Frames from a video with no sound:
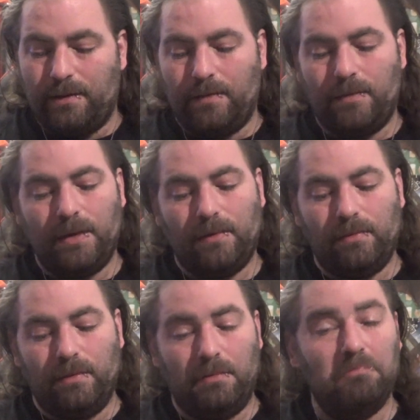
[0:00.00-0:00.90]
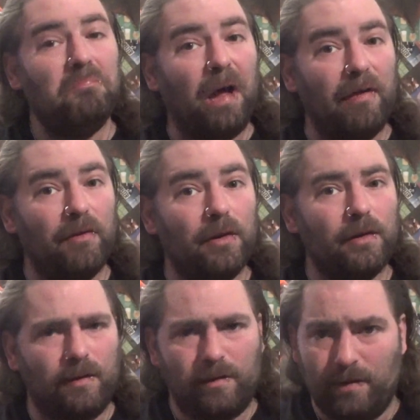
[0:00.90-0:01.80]
Well, have a look
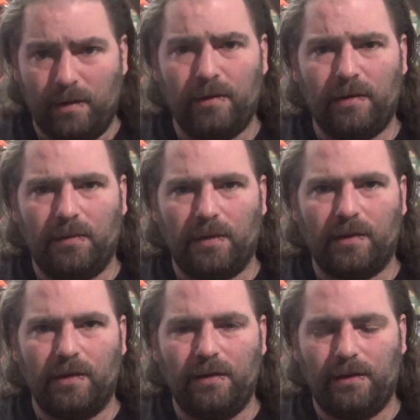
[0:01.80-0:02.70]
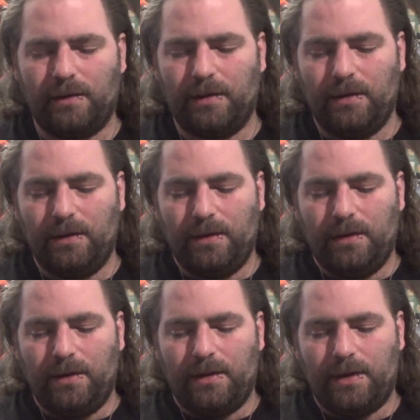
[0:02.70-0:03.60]
and see what it's like.
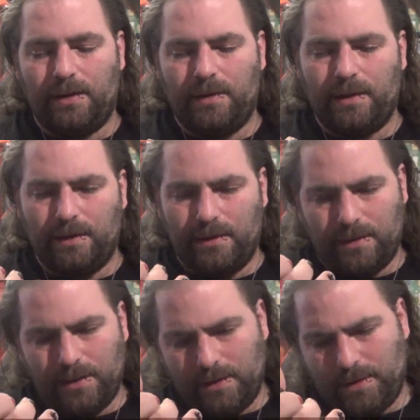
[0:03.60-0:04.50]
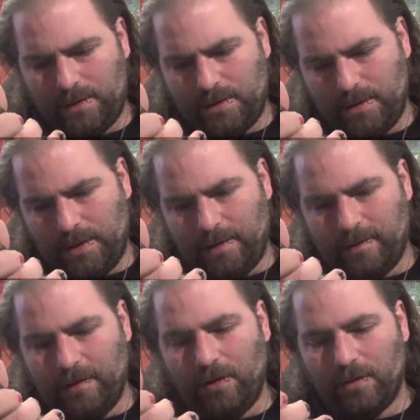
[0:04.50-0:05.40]
Now, it's
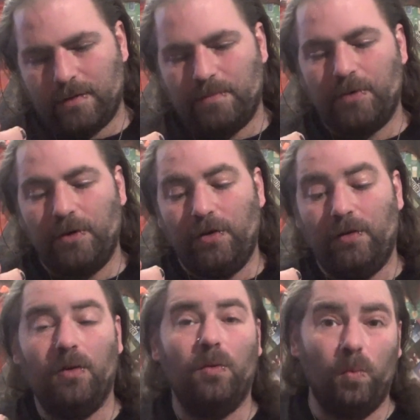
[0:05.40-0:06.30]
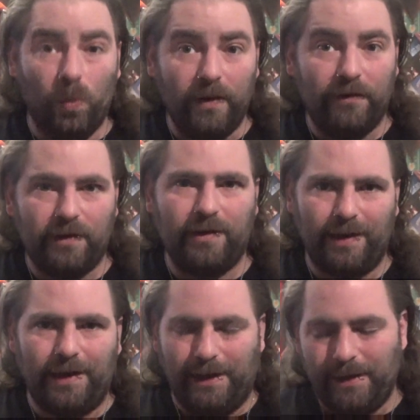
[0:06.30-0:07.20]
not brewed with
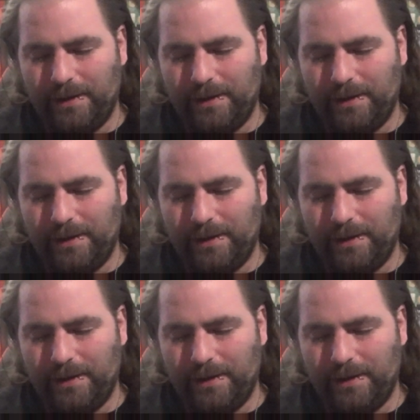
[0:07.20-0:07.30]
tea.